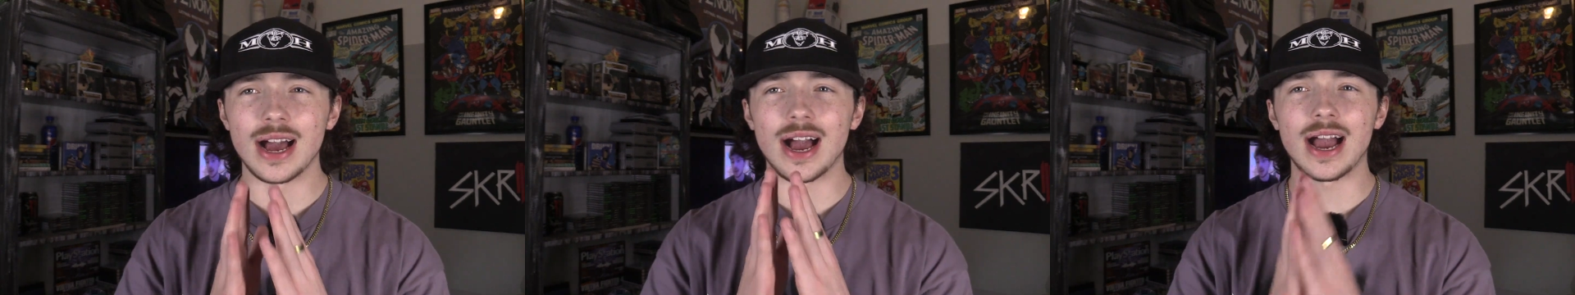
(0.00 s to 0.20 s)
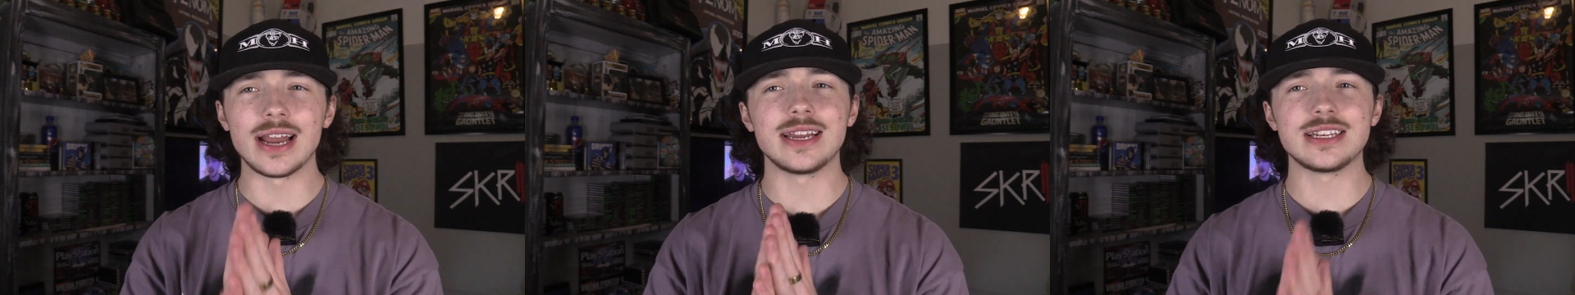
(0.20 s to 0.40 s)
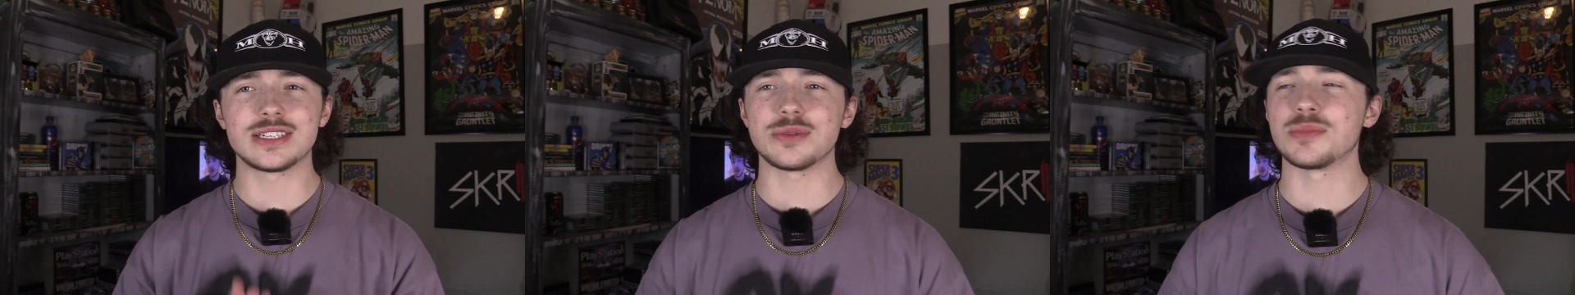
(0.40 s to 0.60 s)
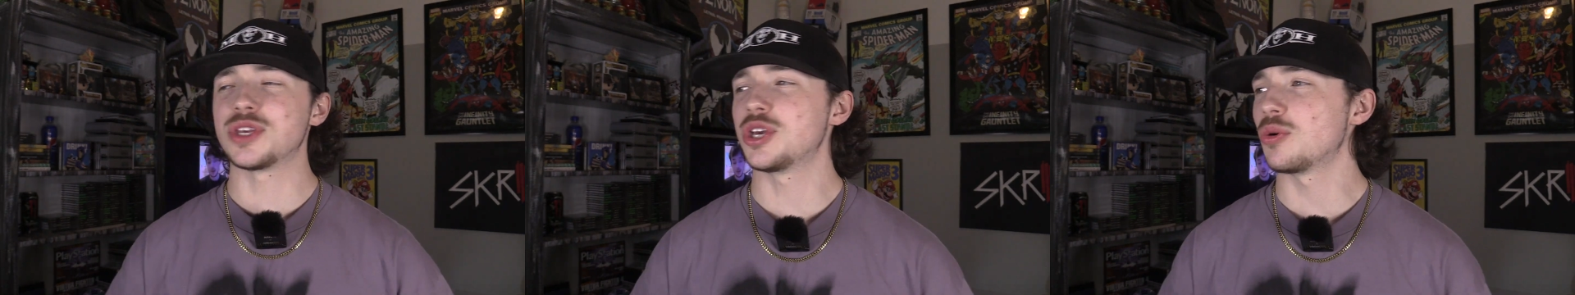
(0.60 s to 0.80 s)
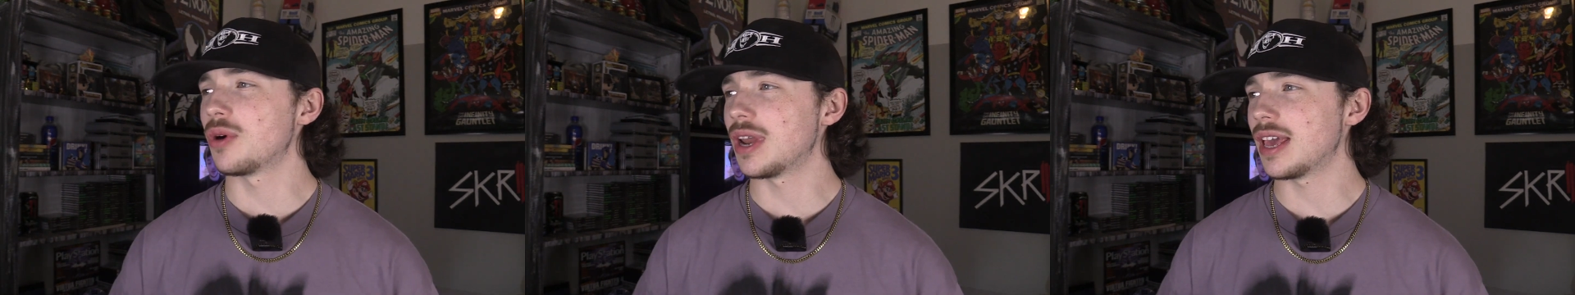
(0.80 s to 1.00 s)
I need some
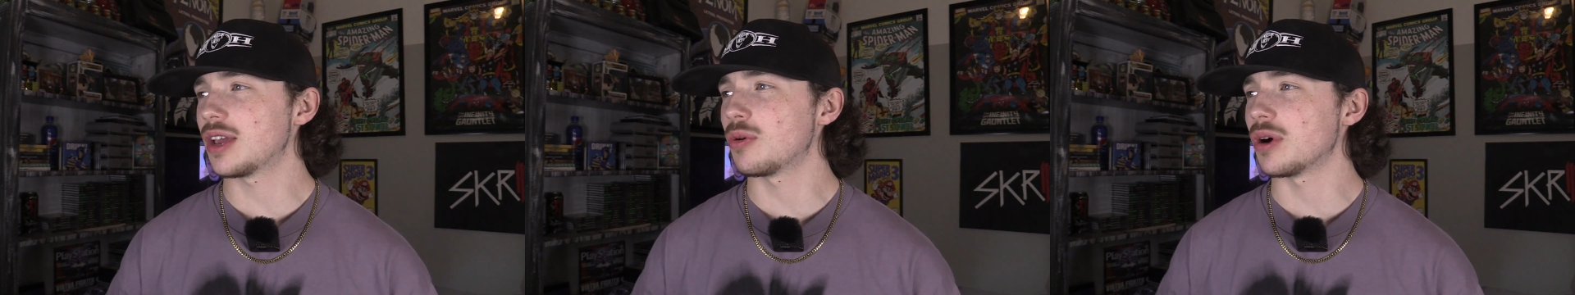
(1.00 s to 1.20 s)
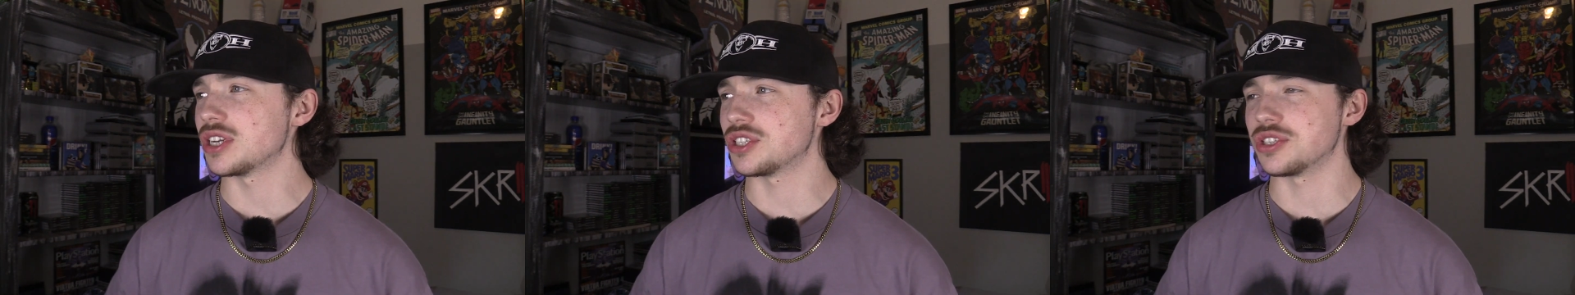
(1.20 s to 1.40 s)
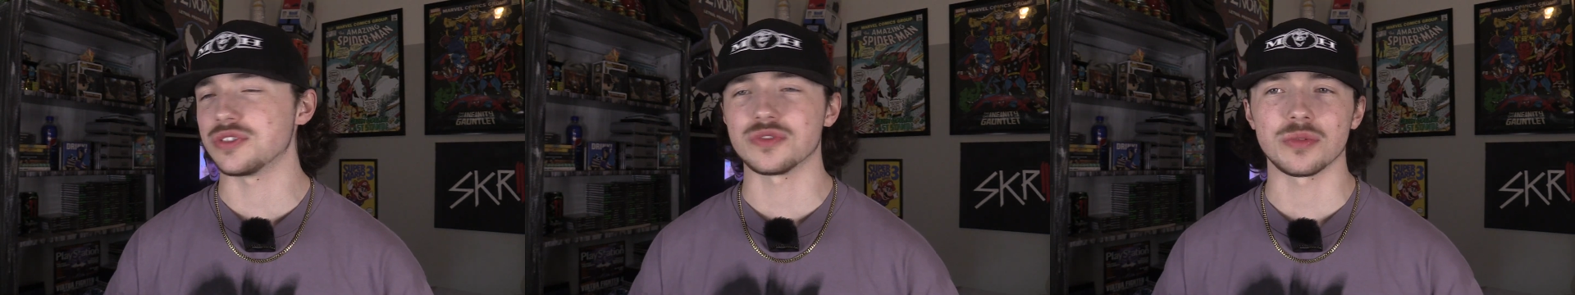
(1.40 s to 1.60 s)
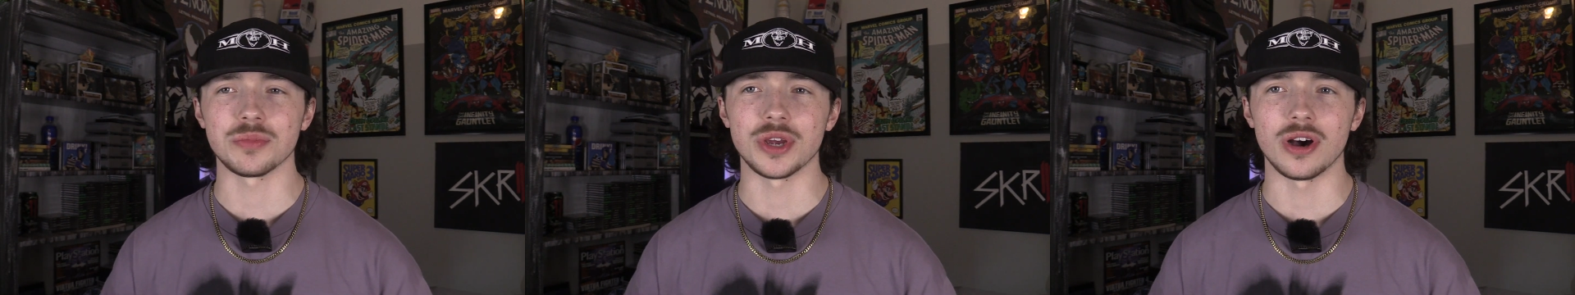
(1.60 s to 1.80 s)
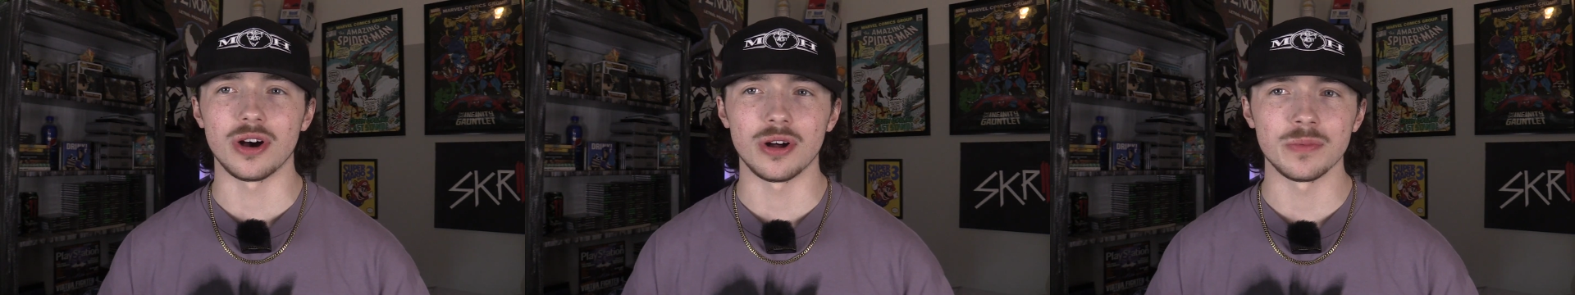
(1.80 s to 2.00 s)
Q&A questions from
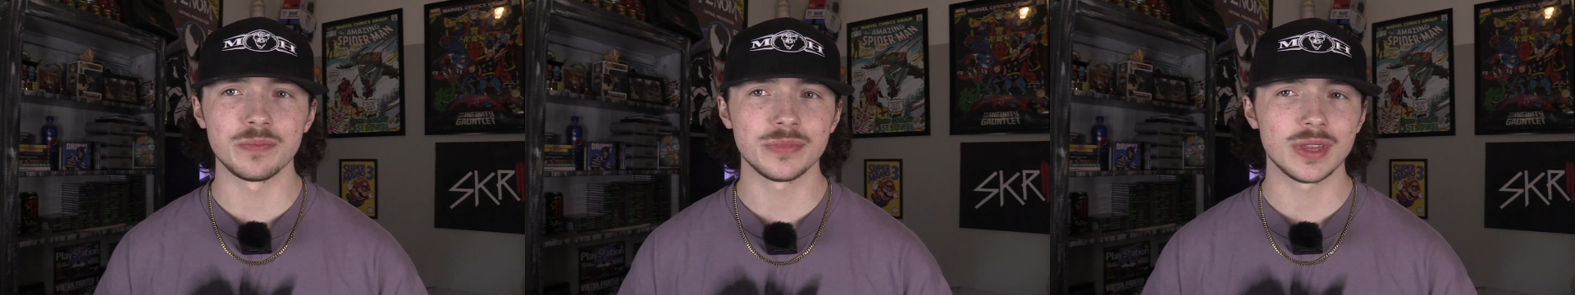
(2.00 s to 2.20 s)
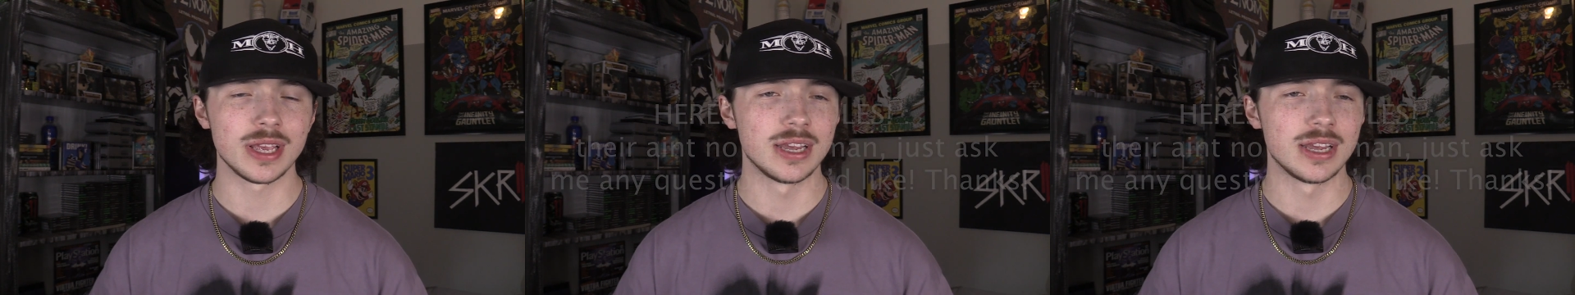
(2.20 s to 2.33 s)
y'all.